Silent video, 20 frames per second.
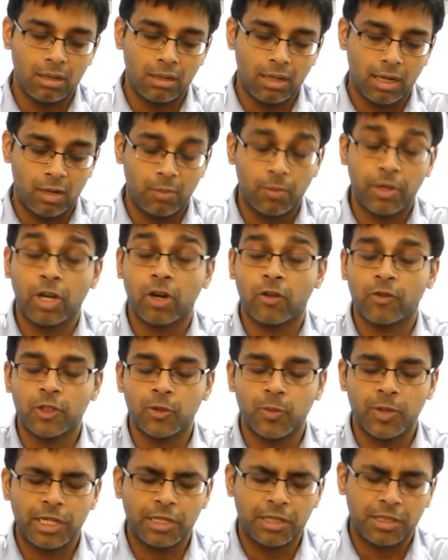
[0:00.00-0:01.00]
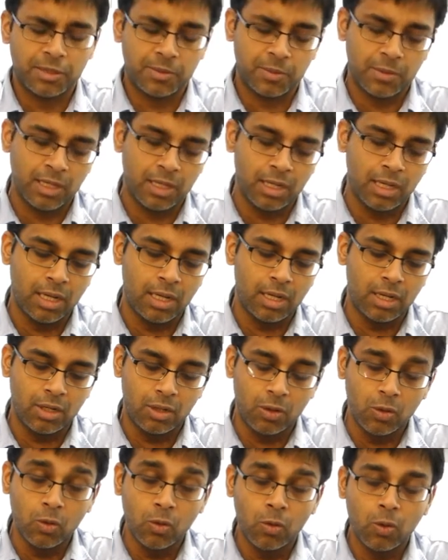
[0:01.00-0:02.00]
It'll pay off in spades.
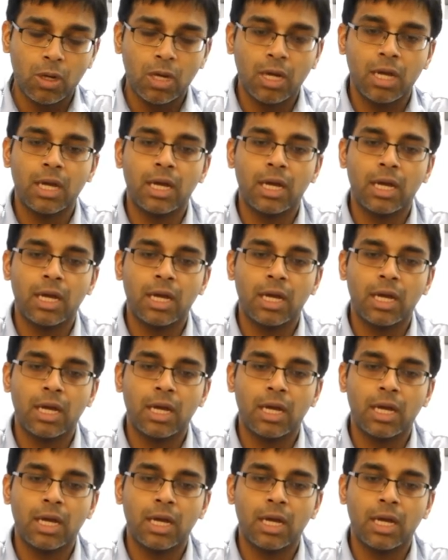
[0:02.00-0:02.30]
Two,